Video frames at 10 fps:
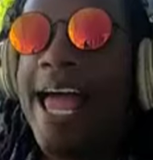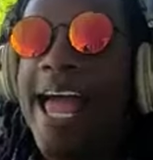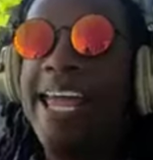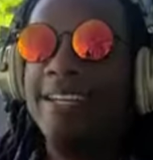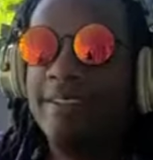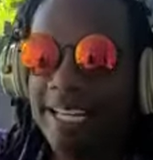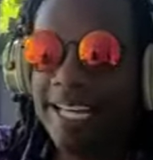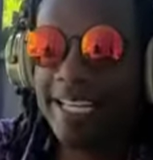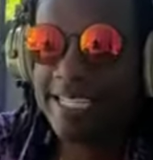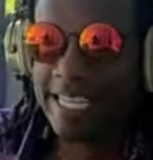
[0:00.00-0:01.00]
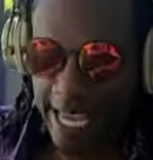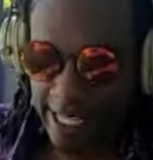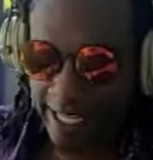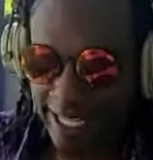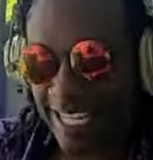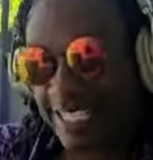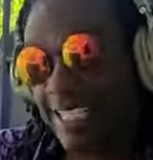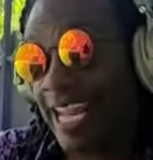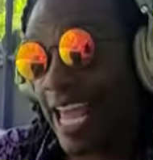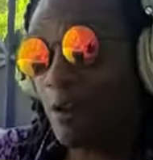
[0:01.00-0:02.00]
Hey, it's Kellen. And
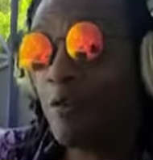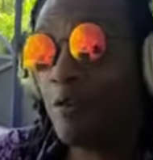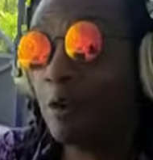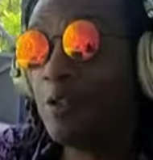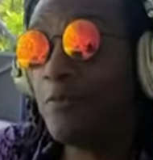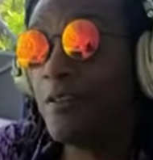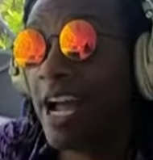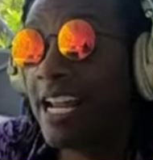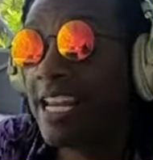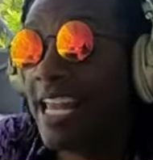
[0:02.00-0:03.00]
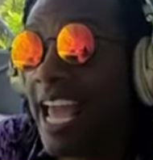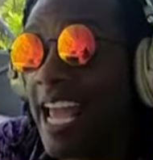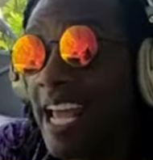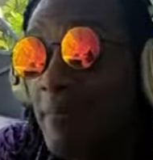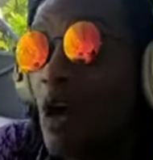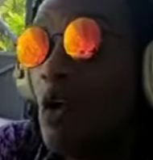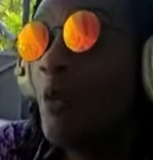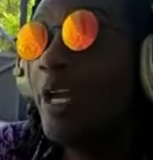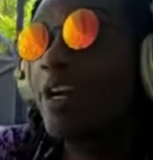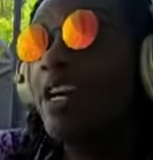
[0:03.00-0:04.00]
today on Diversified Game,
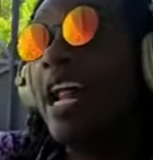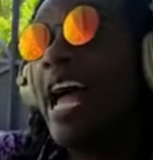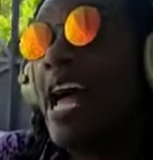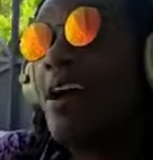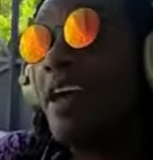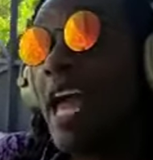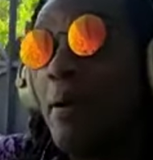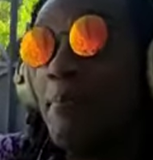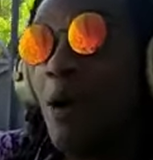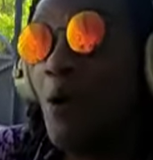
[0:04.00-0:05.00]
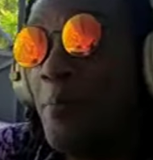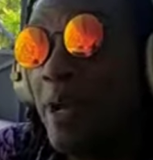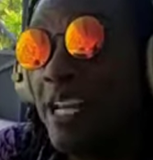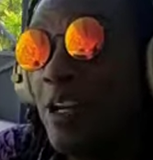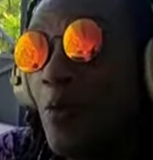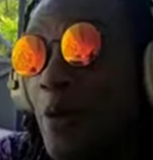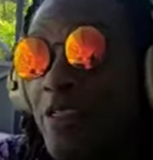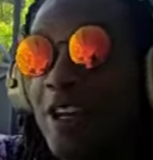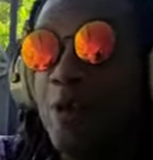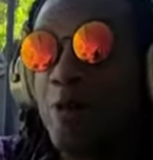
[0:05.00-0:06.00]
we are going to have a moment with
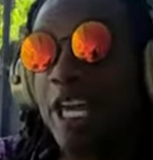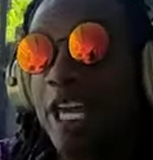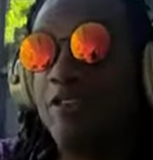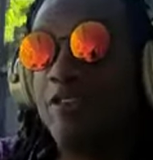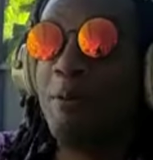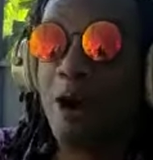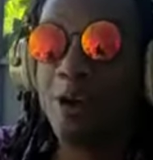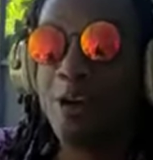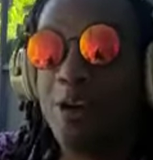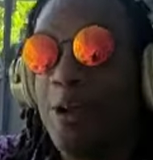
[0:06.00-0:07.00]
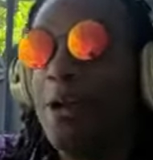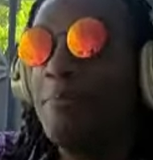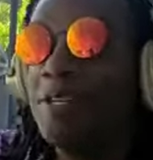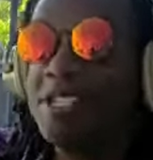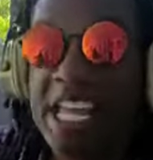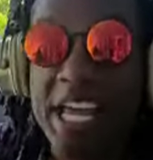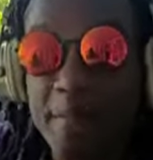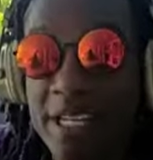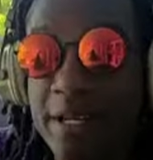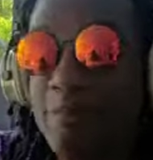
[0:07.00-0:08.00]
a creative partner, Miss
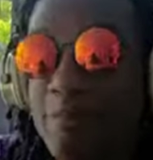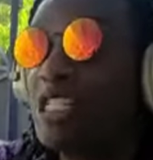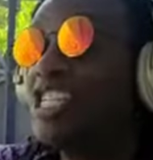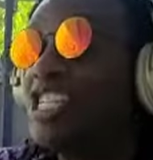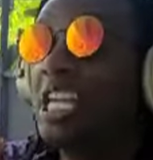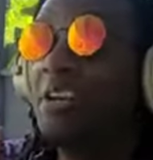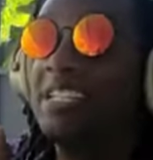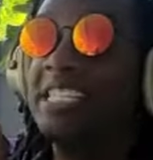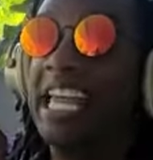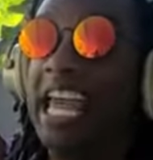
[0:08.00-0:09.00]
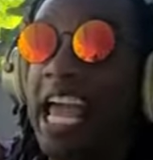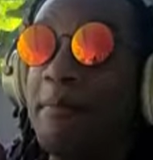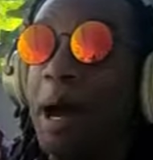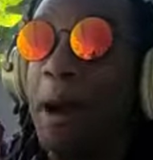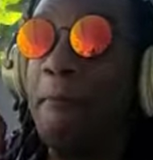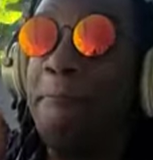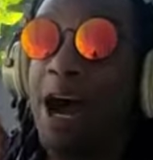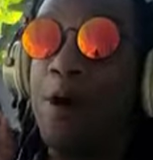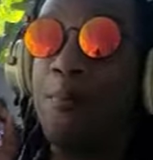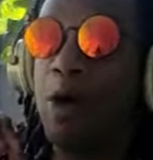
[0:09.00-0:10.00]
Emily. She's going to give us the game
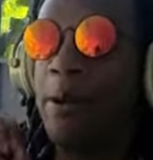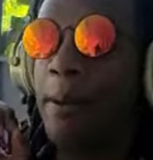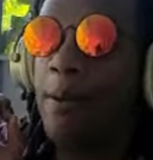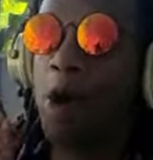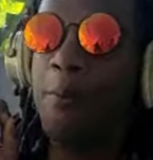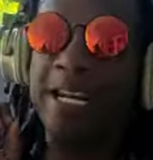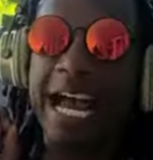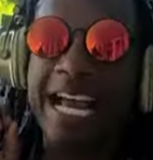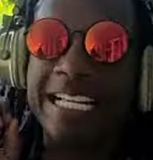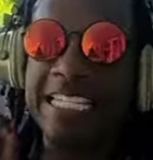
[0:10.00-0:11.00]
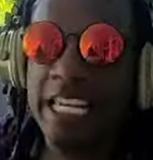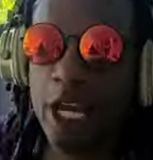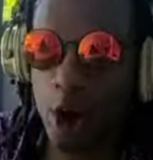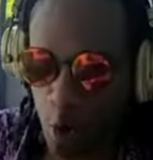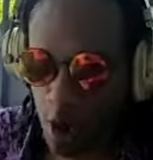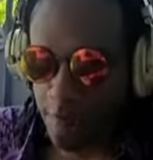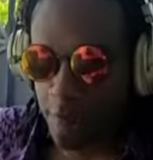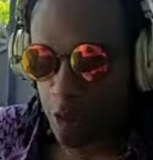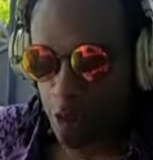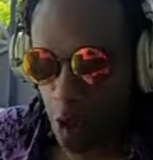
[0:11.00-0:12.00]
about Moment, moment.co
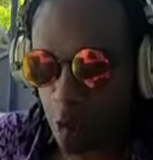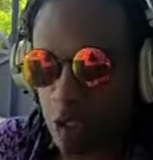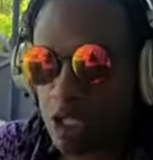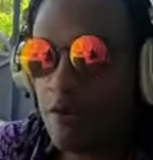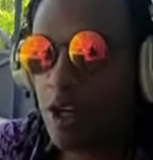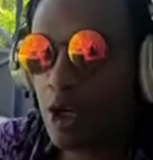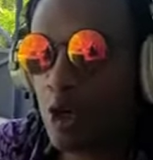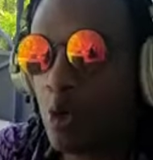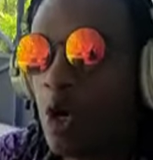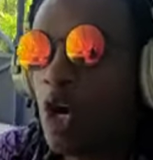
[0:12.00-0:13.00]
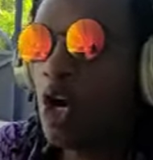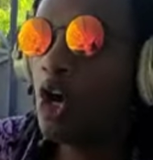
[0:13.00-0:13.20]
for those of you